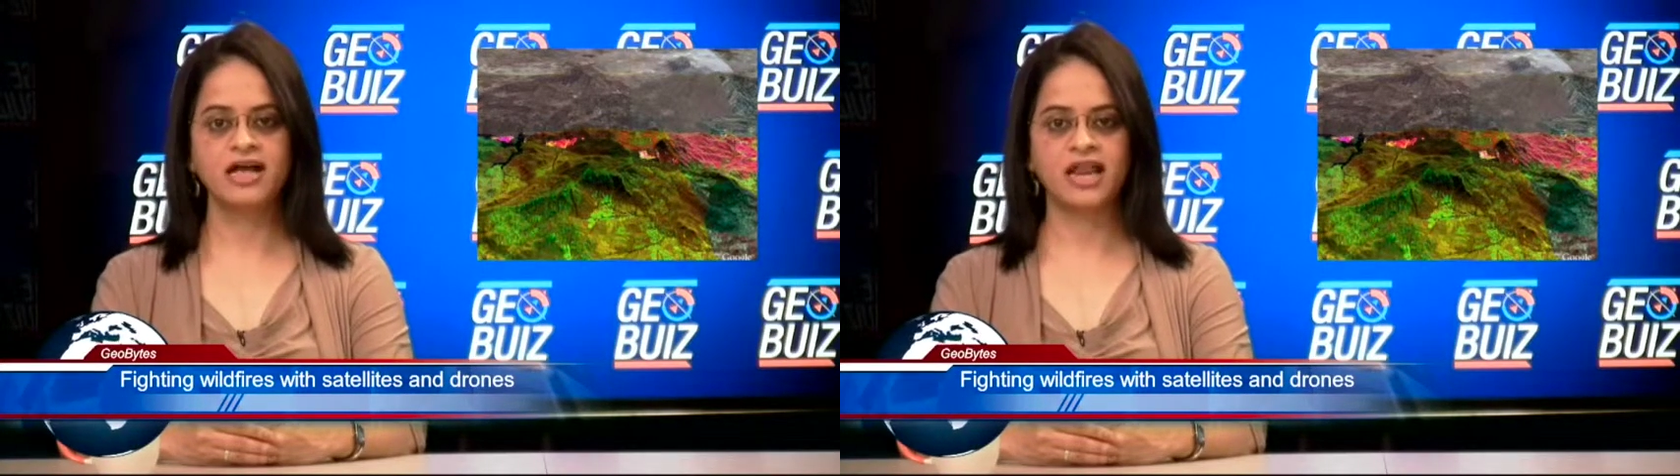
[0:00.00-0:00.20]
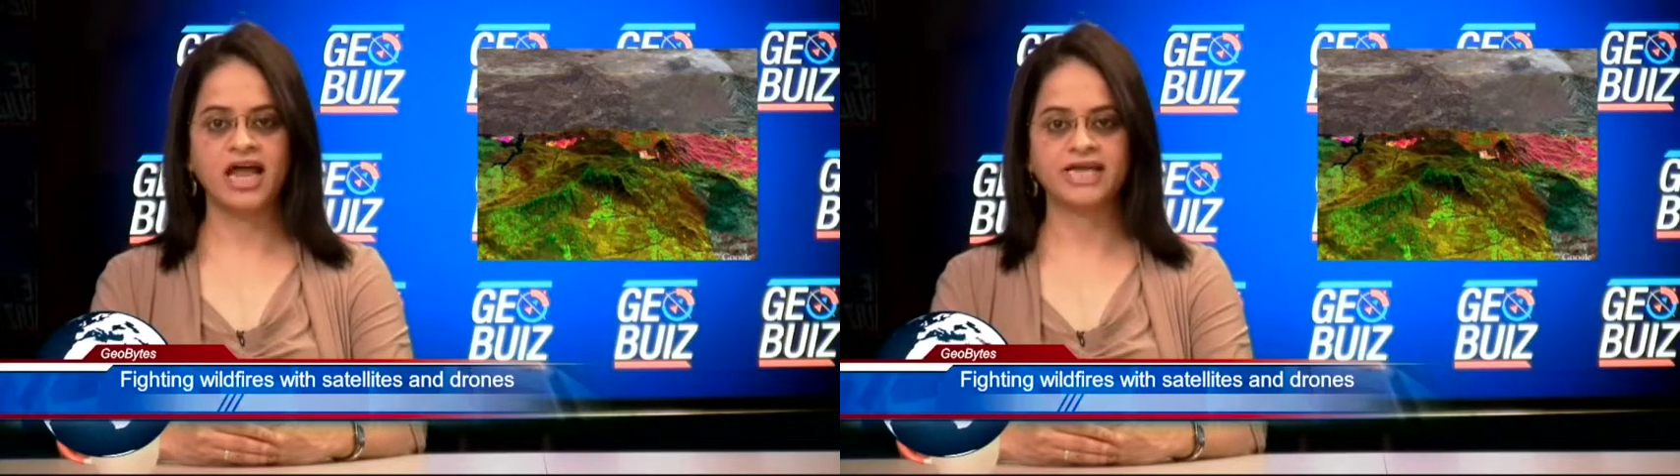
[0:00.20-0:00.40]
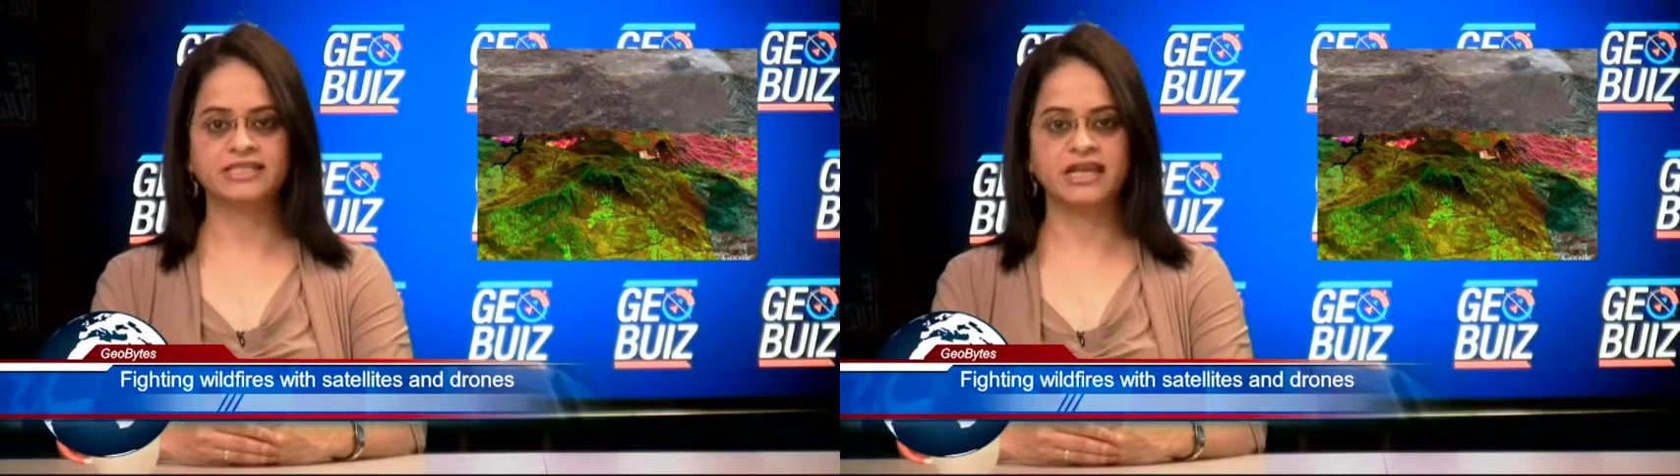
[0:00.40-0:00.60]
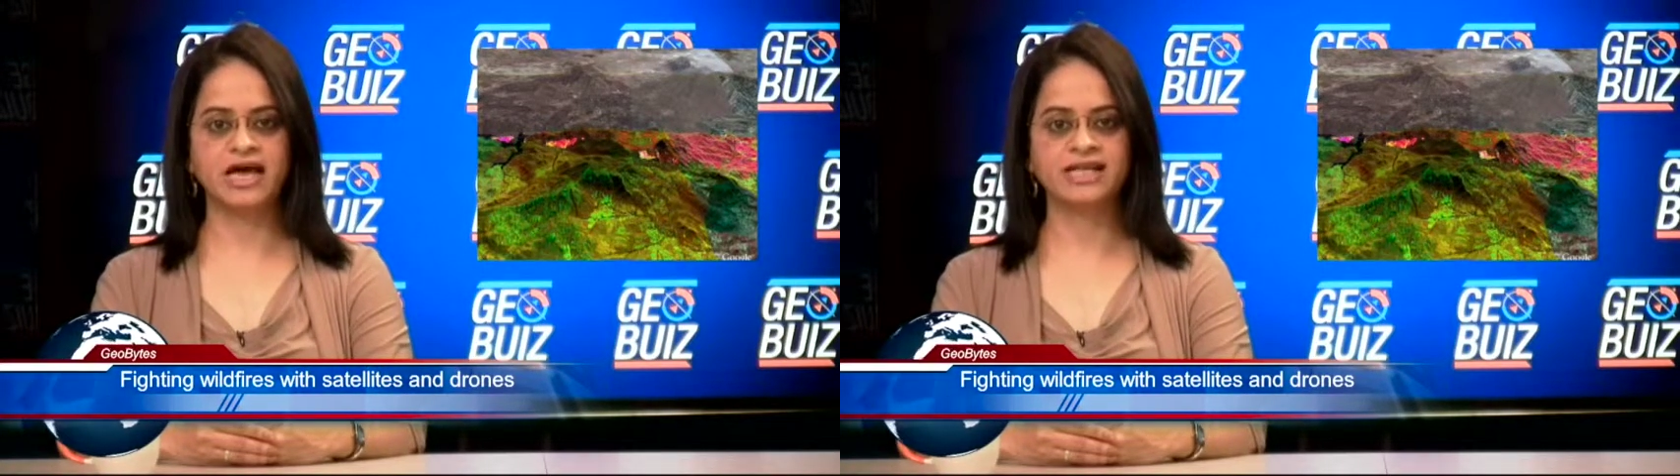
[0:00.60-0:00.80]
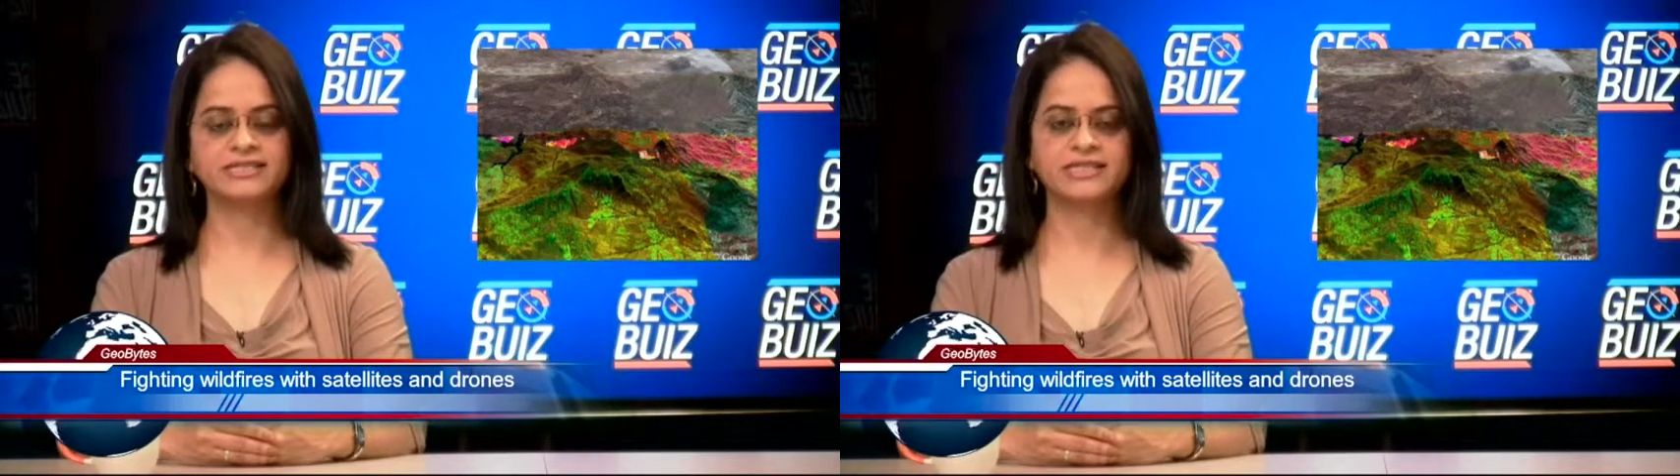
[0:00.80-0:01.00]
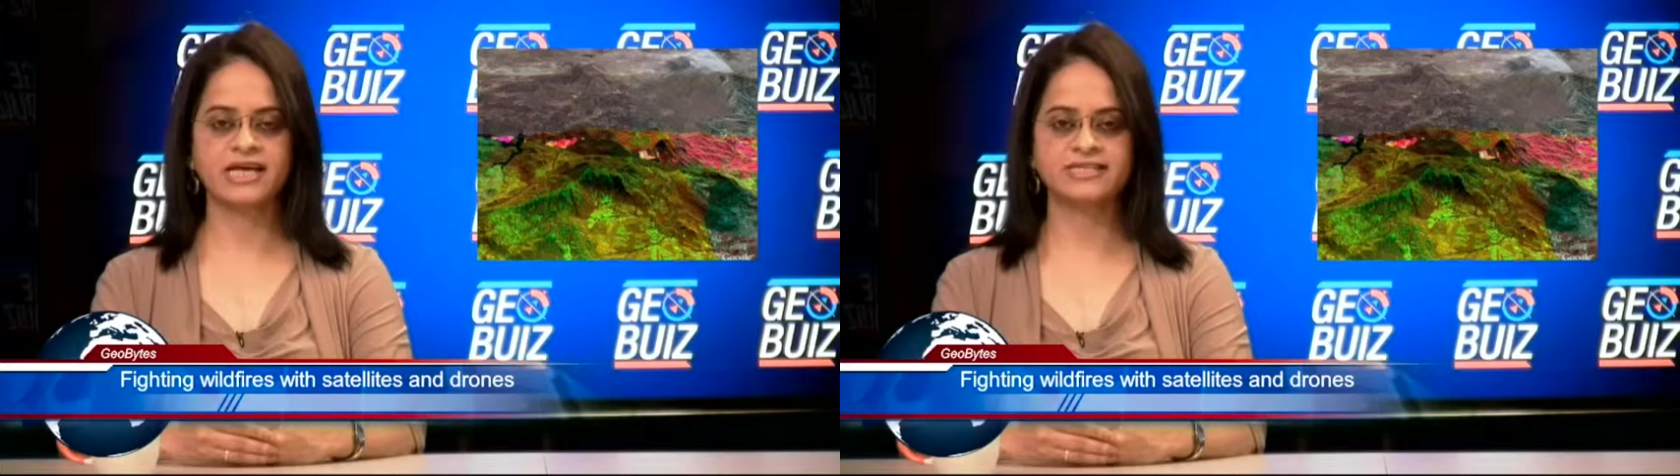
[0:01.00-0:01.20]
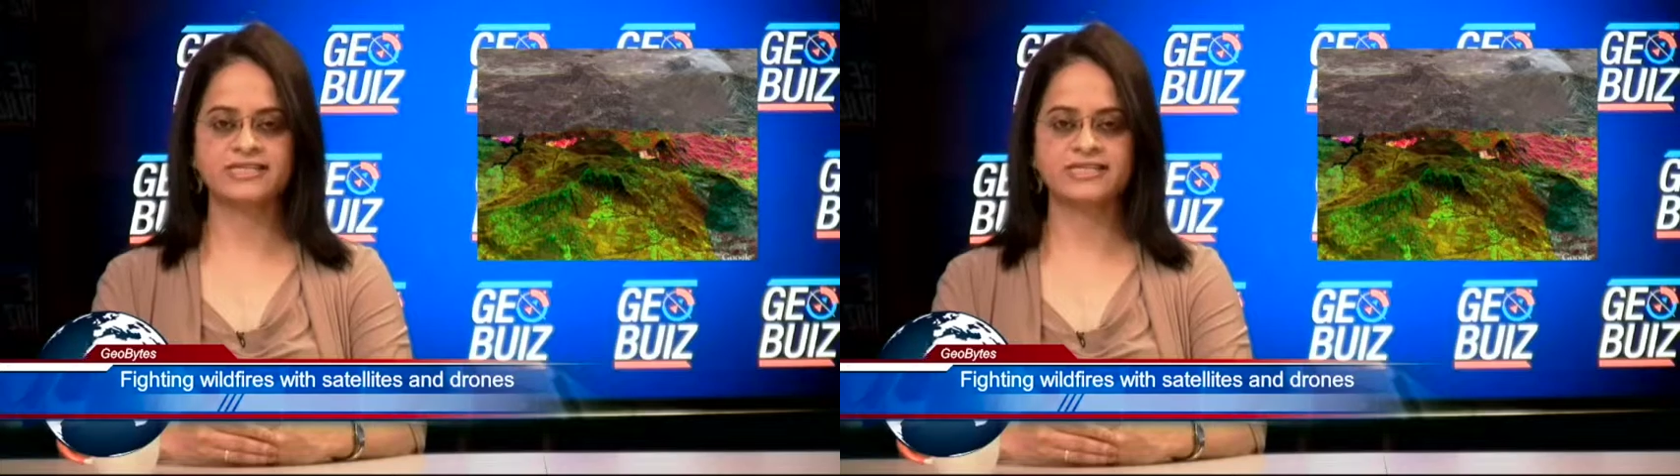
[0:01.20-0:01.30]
like the Landsat